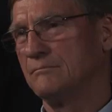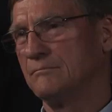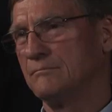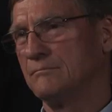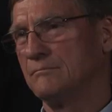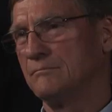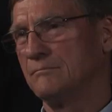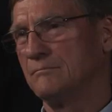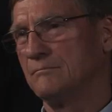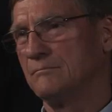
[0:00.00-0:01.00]

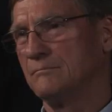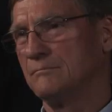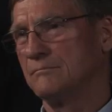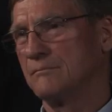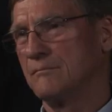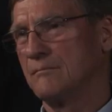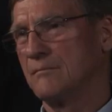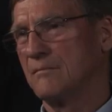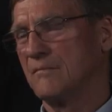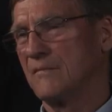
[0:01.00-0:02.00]
returning from combat
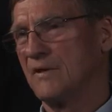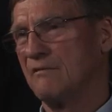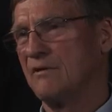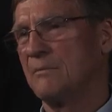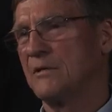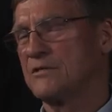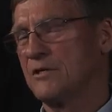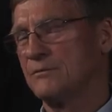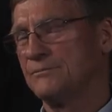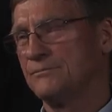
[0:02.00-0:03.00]
today? Very much
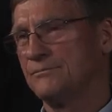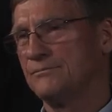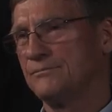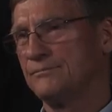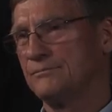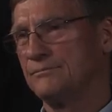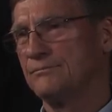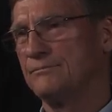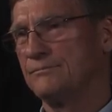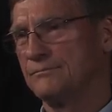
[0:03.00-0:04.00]
so.
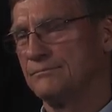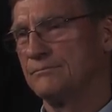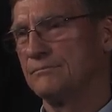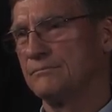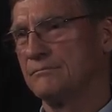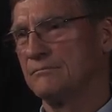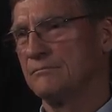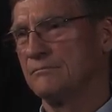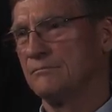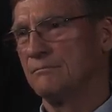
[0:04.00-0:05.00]
How so?
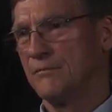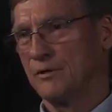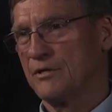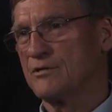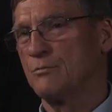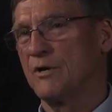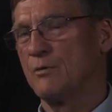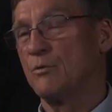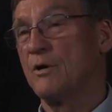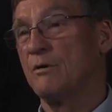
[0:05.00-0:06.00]
Because the way
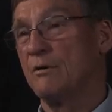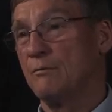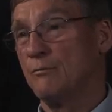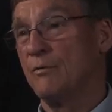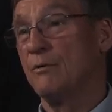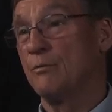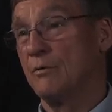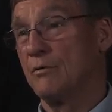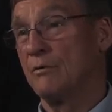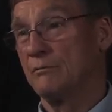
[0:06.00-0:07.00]
we we
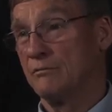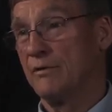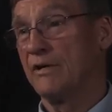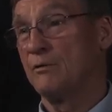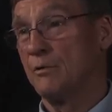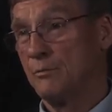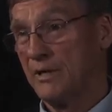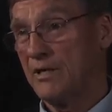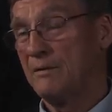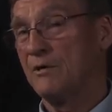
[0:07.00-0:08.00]
were treated when
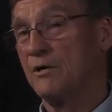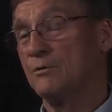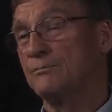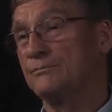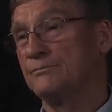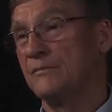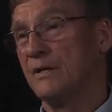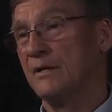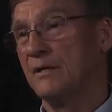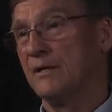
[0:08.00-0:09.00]
we came home,
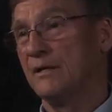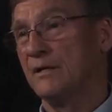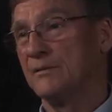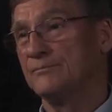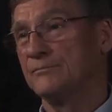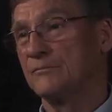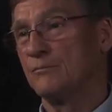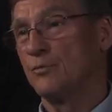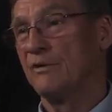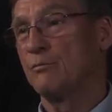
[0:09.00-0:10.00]
um,
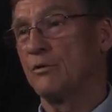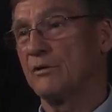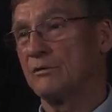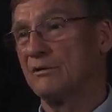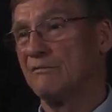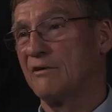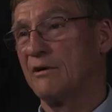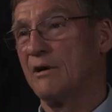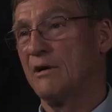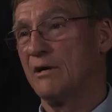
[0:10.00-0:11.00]
we worked uh,
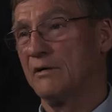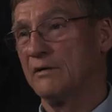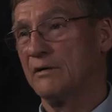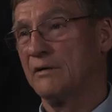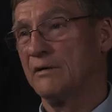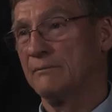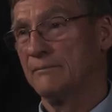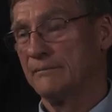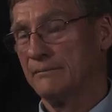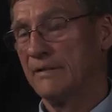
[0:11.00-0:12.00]
very hard, uh,
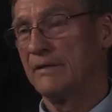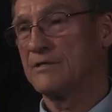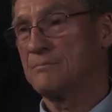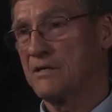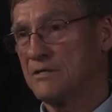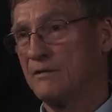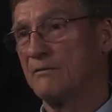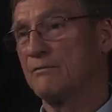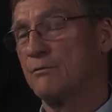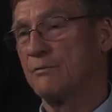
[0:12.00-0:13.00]
especially
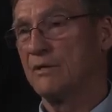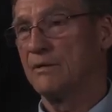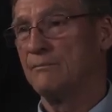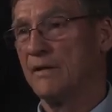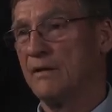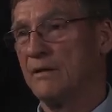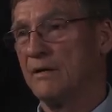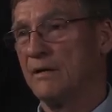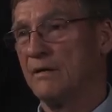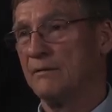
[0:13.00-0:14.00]
through the
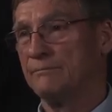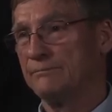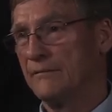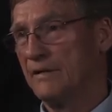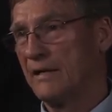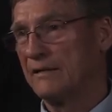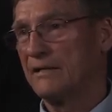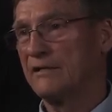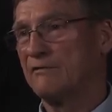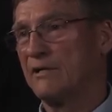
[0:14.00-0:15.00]
uh,
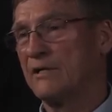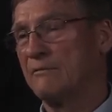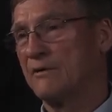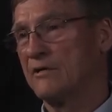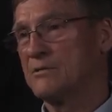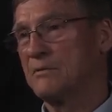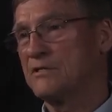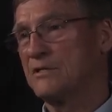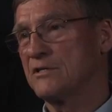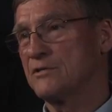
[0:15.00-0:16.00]
Atlanta Vietnam Veterans
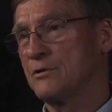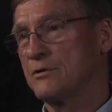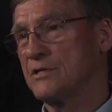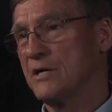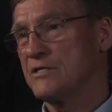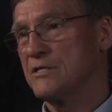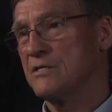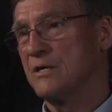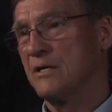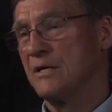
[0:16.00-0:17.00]
Business
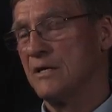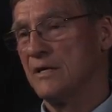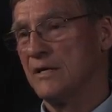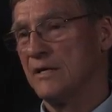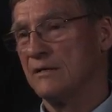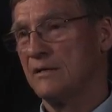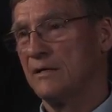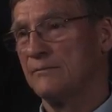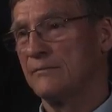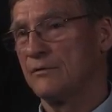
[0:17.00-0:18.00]
Association, in
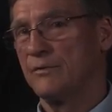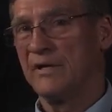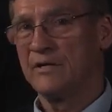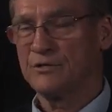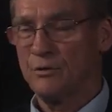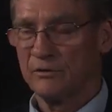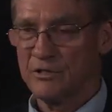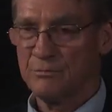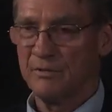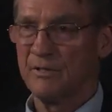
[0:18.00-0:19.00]
um, greeting
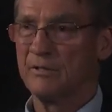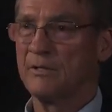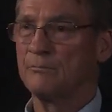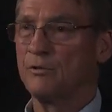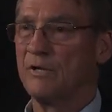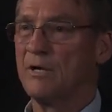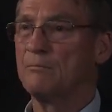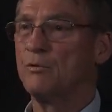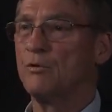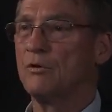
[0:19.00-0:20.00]
soldiers when they come to the
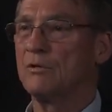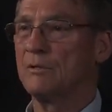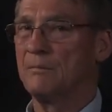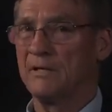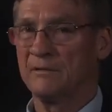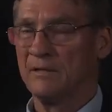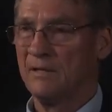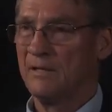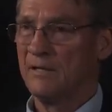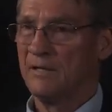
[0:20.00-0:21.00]
airport, about
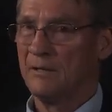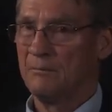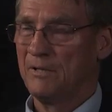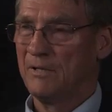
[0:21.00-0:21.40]
uh, uh,